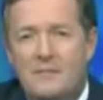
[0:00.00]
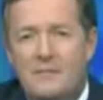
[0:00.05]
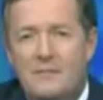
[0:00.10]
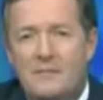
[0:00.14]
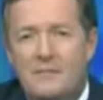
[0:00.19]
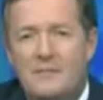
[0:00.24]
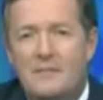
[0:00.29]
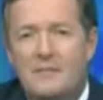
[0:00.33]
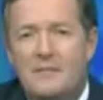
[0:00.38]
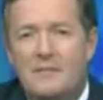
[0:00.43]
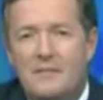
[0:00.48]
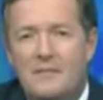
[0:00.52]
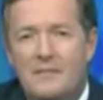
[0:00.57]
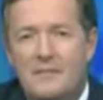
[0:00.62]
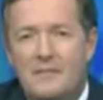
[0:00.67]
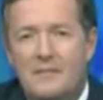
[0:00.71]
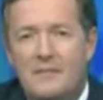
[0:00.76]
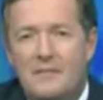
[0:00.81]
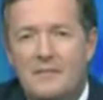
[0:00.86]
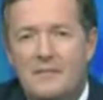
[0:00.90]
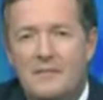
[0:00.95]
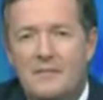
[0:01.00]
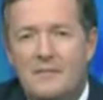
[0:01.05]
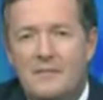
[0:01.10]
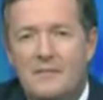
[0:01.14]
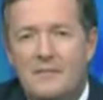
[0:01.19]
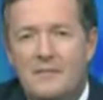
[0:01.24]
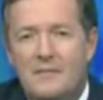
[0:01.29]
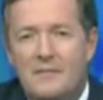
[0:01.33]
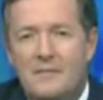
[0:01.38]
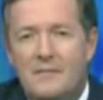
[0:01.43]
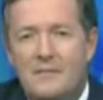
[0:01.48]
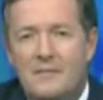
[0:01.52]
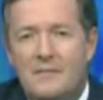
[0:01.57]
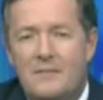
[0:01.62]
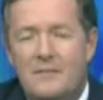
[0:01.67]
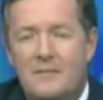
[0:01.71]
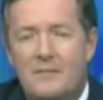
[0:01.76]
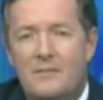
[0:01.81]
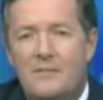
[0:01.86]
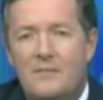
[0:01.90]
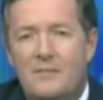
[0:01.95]

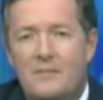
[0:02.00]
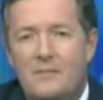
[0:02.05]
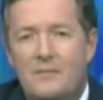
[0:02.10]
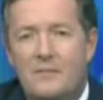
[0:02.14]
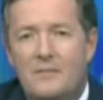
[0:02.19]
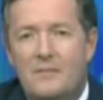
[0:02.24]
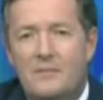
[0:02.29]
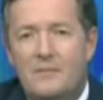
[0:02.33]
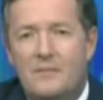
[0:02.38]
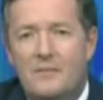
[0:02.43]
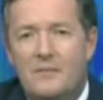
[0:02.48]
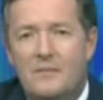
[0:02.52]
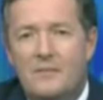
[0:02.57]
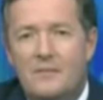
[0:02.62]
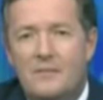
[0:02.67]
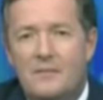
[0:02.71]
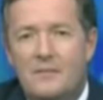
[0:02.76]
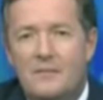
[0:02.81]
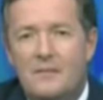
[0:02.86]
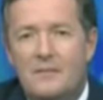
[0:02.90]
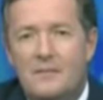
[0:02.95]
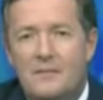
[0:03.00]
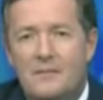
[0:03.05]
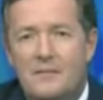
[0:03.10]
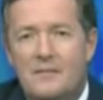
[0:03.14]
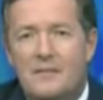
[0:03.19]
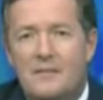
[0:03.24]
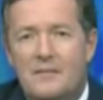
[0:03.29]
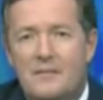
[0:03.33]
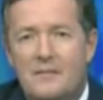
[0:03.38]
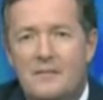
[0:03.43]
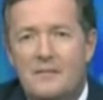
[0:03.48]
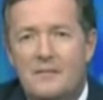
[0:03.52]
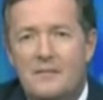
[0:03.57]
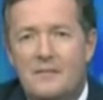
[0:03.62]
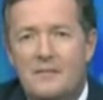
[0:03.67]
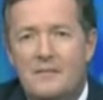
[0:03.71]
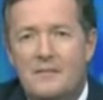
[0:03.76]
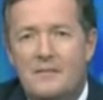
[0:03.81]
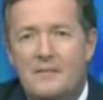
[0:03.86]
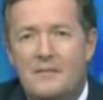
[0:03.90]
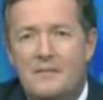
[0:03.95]

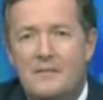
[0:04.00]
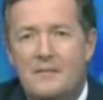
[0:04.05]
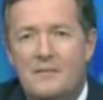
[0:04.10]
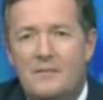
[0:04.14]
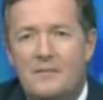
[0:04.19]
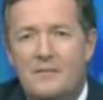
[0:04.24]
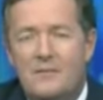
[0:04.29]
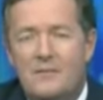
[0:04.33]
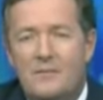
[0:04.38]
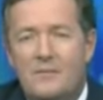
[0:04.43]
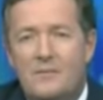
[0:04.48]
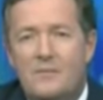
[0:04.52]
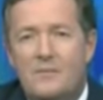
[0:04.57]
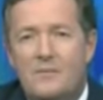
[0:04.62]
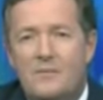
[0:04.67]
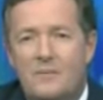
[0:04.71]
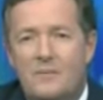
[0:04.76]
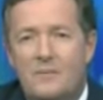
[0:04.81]
(not speaking)